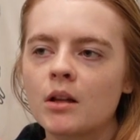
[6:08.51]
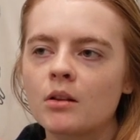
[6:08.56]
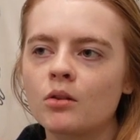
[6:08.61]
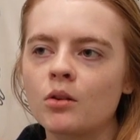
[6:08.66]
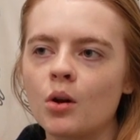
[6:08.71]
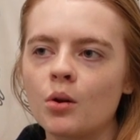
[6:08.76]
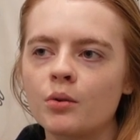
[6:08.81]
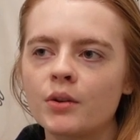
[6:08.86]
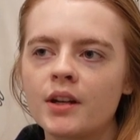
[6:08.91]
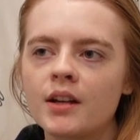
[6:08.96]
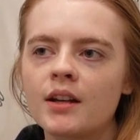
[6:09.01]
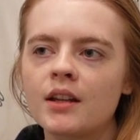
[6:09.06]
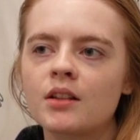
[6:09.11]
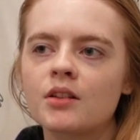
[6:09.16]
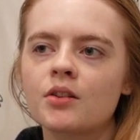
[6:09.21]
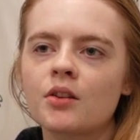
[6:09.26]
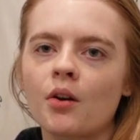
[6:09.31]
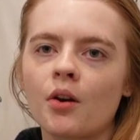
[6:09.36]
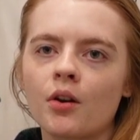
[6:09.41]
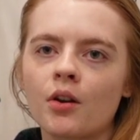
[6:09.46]

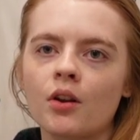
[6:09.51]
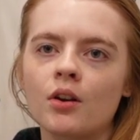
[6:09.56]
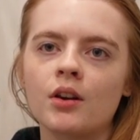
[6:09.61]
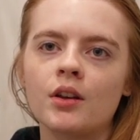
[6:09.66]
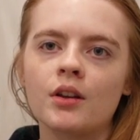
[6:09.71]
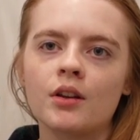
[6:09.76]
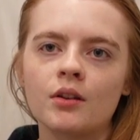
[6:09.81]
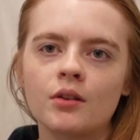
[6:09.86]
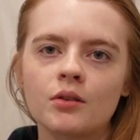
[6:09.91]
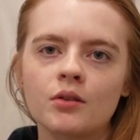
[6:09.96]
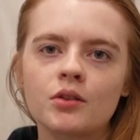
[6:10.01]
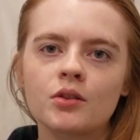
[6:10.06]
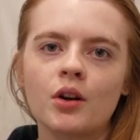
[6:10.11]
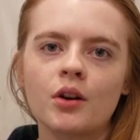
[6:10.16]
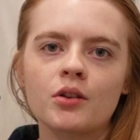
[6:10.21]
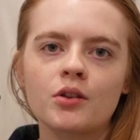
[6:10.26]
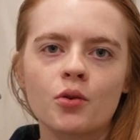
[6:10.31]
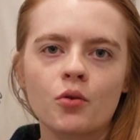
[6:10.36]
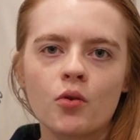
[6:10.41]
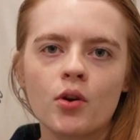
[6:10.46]
loneliness are gonna
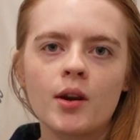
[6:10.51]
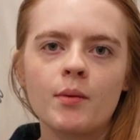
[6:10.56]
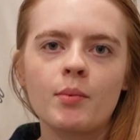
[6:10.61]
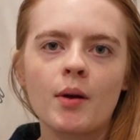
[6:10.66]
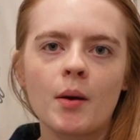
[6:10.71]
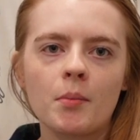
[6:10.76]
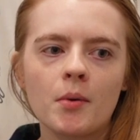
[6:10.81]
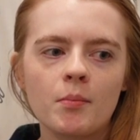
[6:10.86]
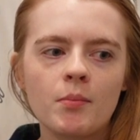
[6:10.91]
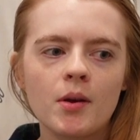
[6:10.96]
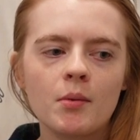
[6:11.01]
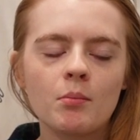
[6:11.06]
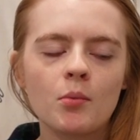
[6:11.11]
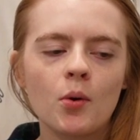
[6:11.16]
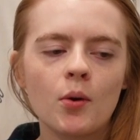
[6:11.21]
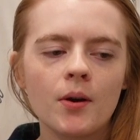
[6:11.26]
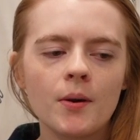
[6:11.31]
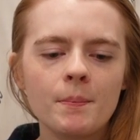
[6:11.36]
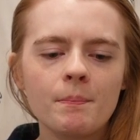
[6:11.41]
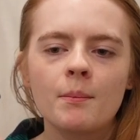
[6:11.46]
start to creep up a bit
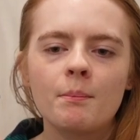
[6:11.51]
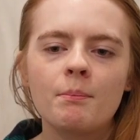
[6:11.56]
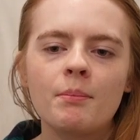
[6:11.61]
more